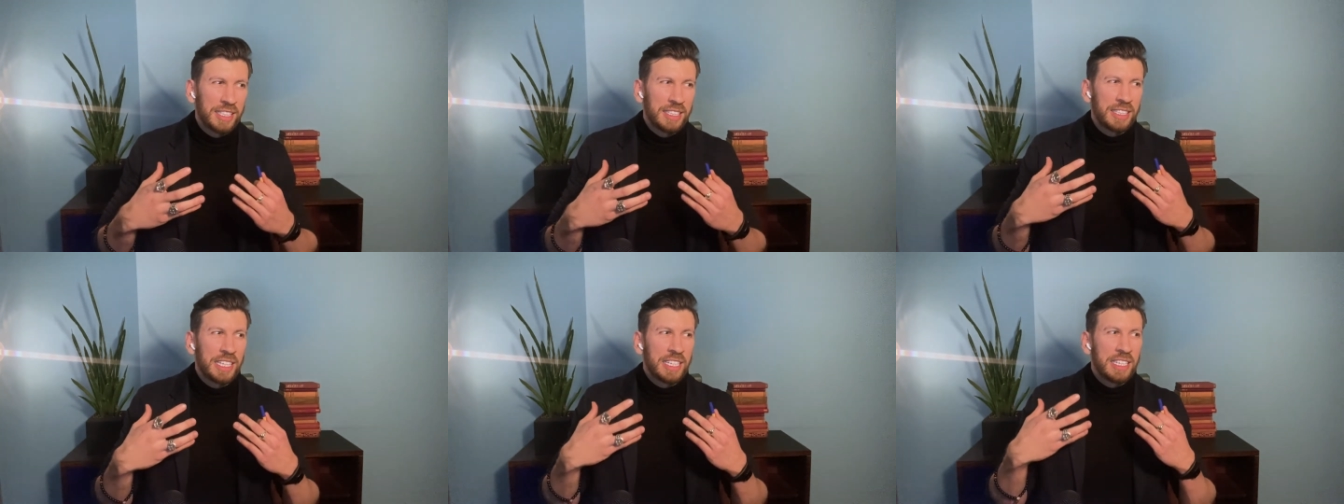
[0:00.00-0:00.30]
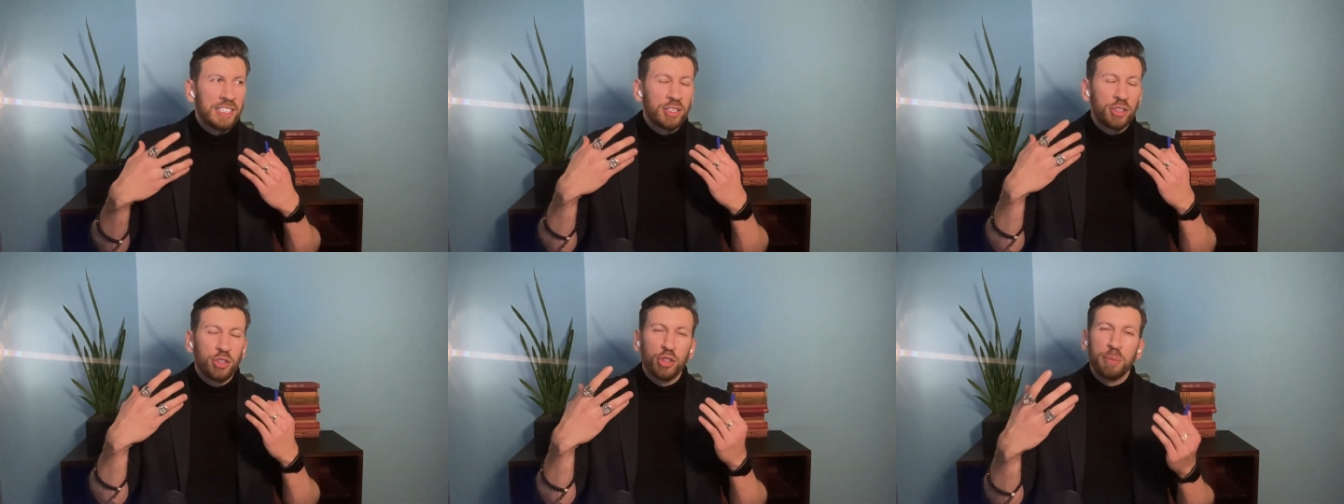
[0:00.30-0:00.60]
they
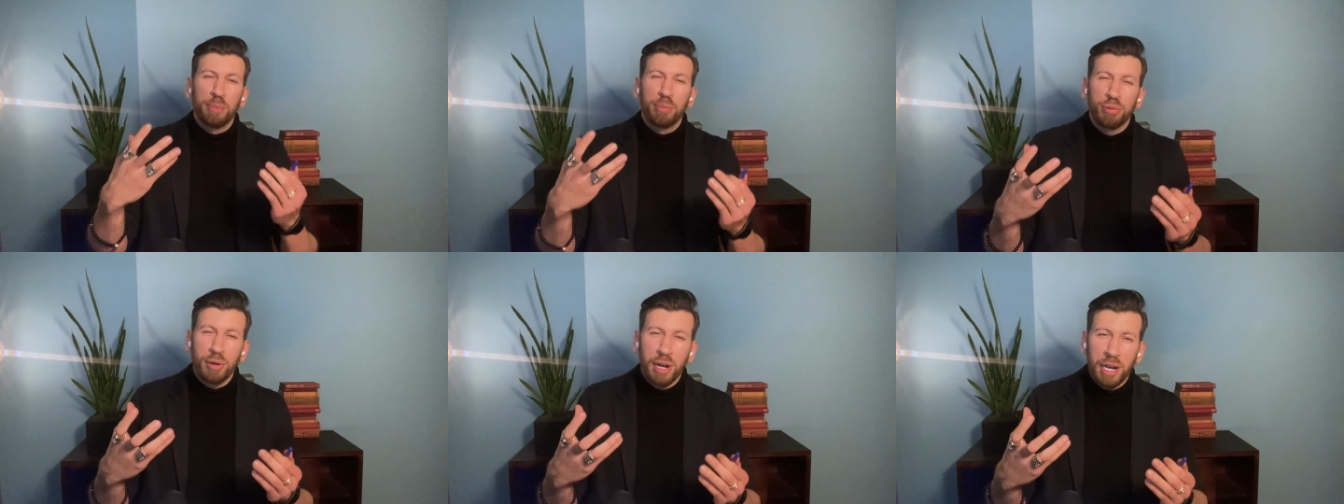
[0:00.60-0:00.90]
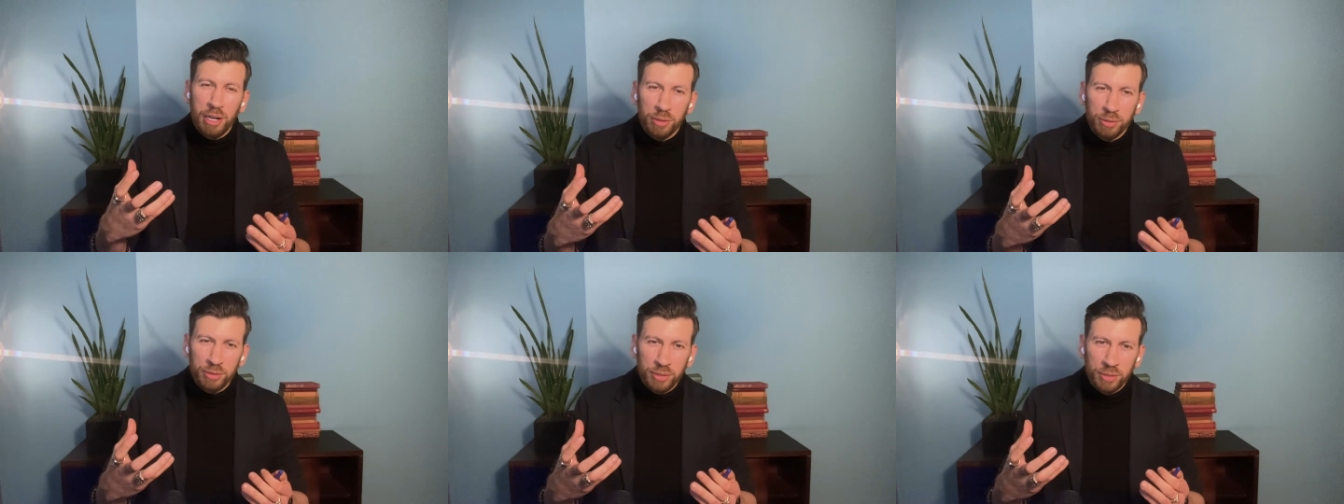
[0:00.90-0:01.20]
are too
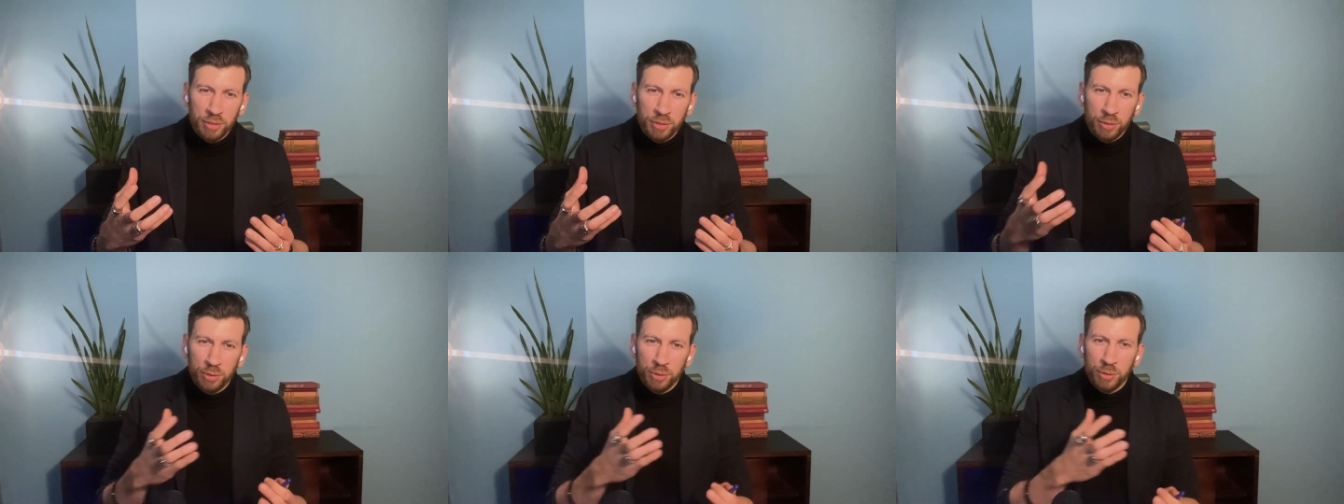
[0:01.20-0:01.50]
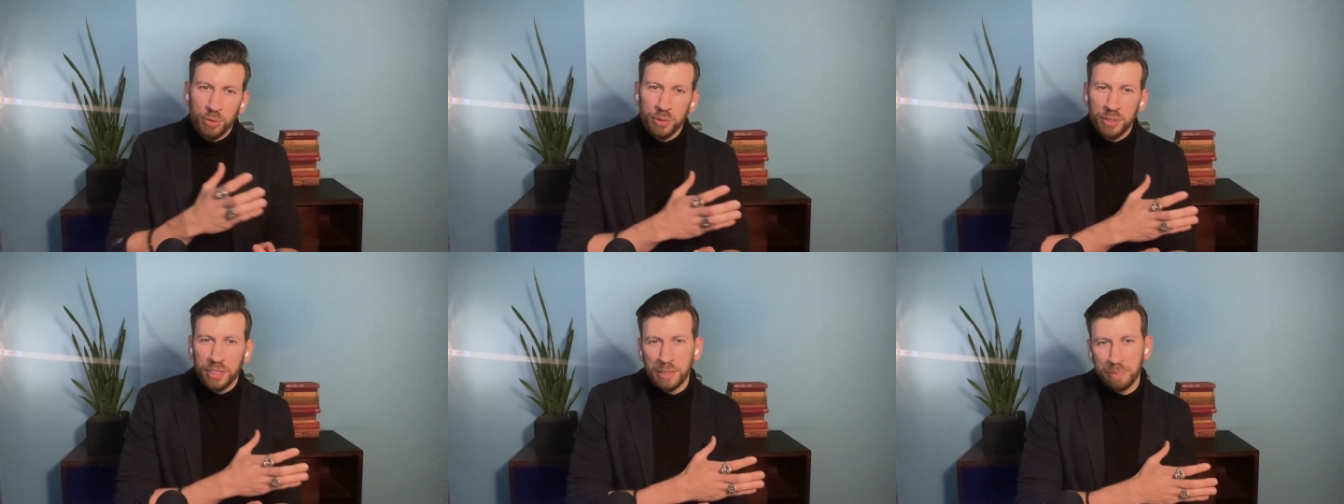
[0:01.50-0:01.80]
proud to
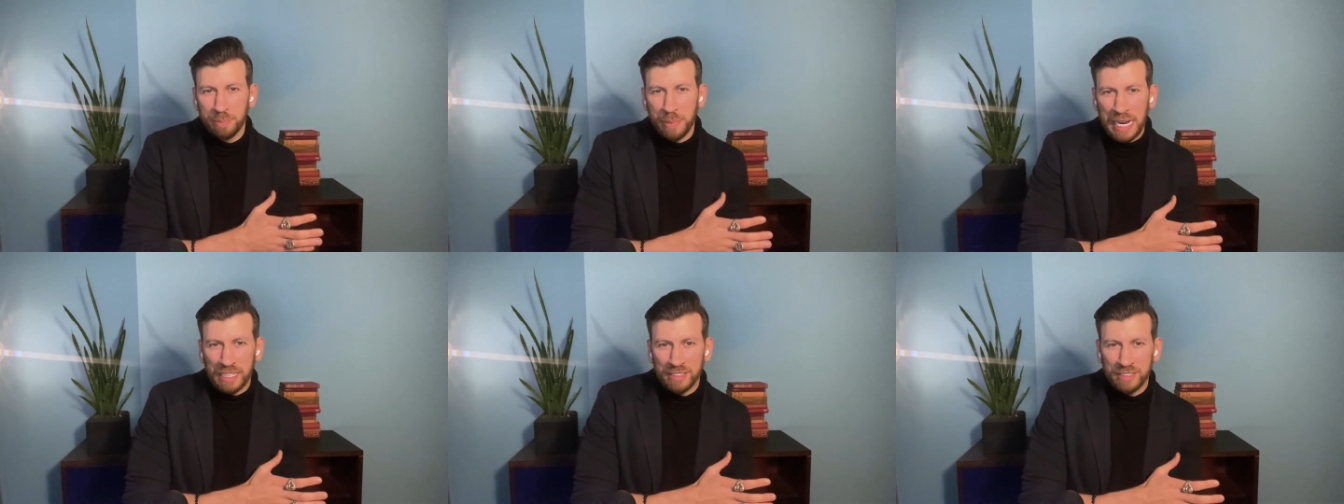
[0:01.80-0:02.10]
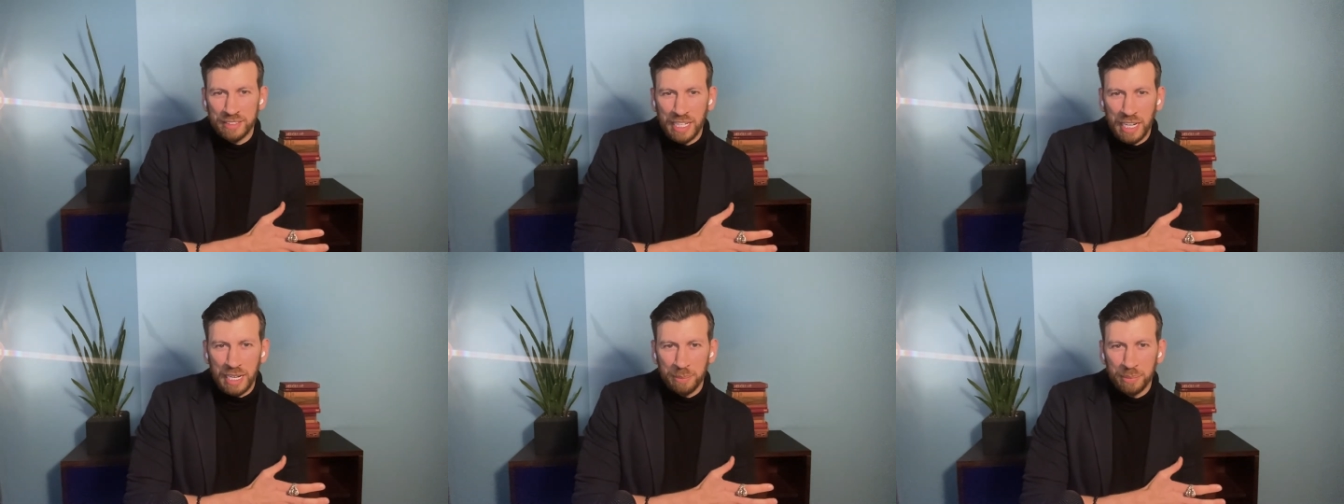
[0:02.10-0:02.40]
go that
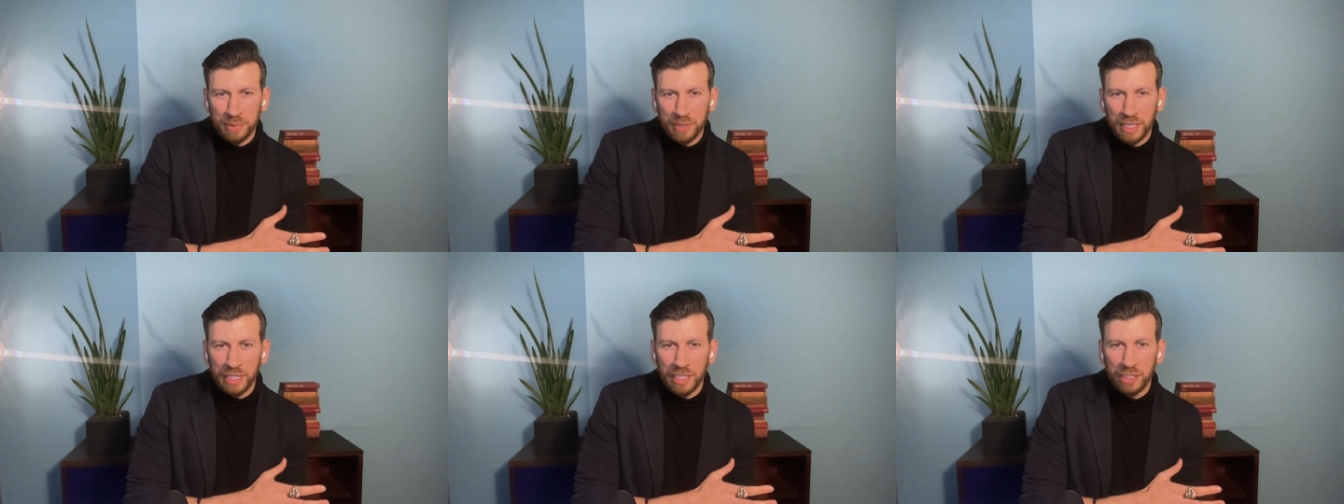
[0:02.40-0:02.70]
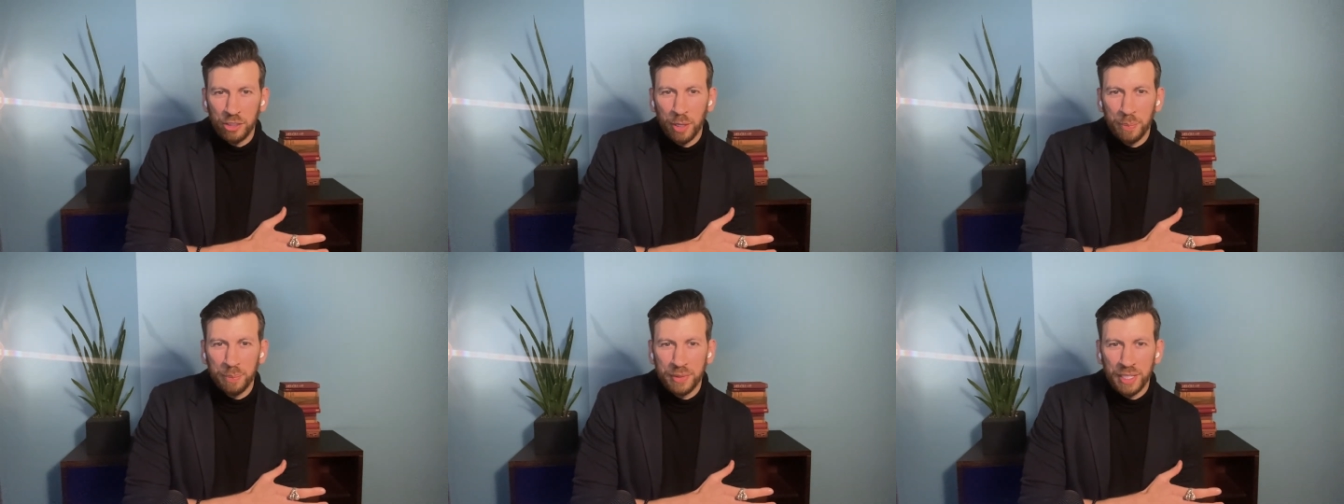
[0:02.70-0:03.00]
backstep and
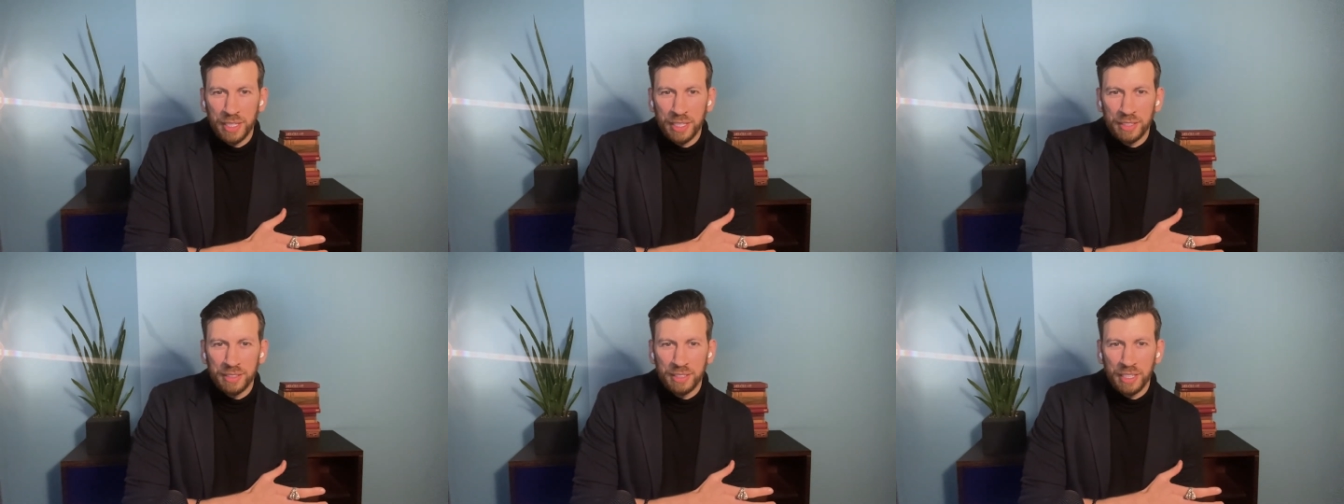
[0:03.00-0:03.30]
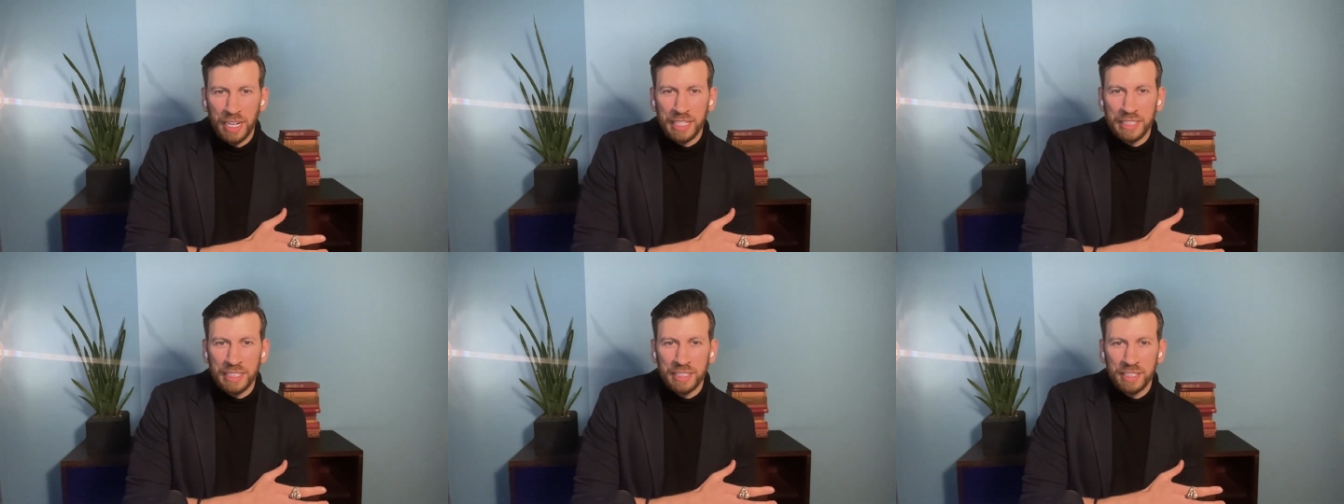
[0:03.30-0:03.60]
adopt that
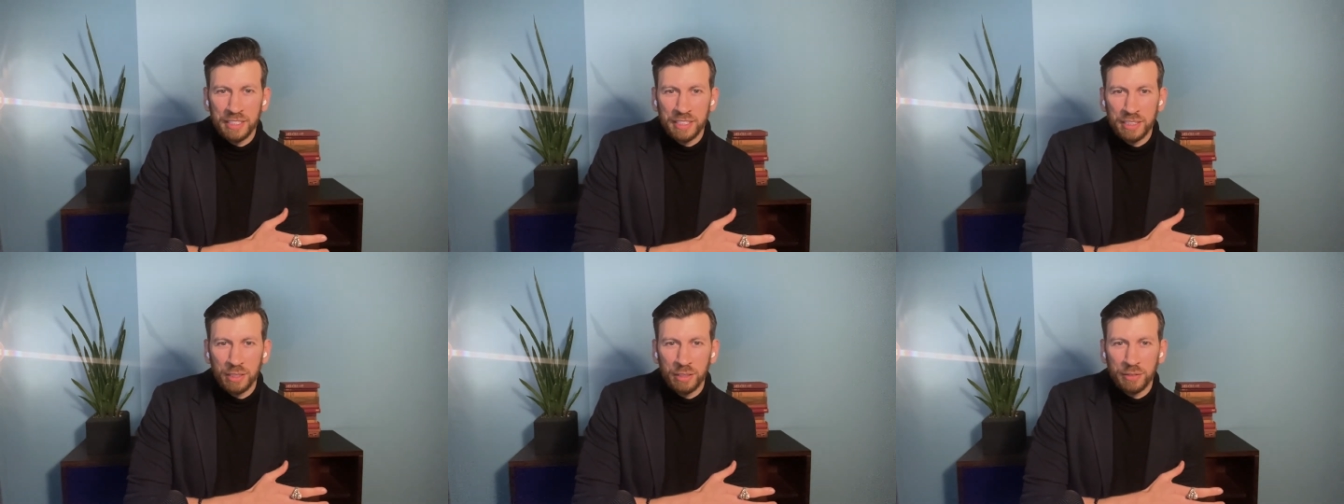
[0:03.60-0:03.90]
identity